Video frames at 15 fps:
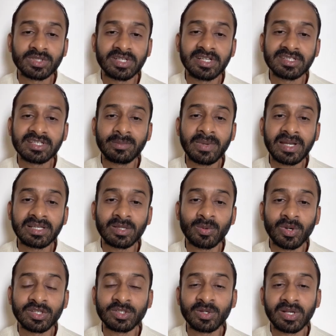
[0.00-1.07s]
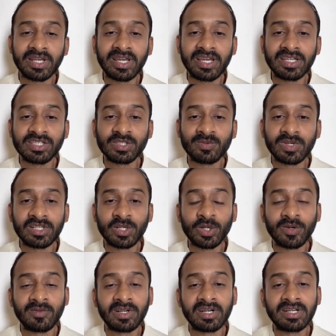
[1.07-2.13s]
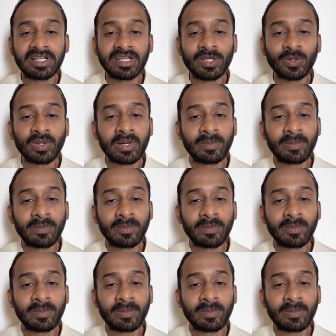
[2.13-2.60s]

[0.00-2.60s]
It doesn't matter what is your age, whether you have learned any yoga